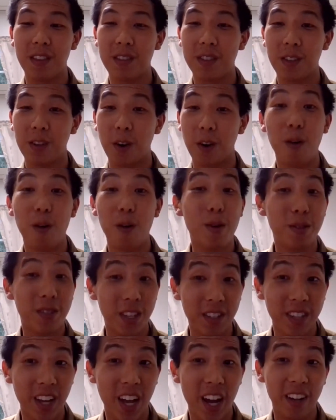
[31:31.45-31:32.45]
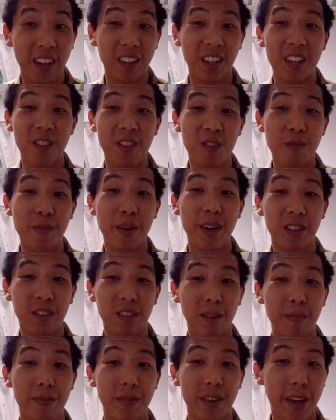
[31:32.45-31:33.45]
So almost exactly 2 months
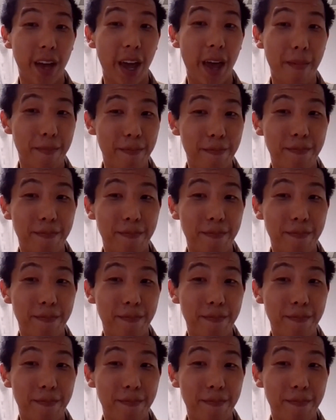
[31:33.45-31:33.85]
from today.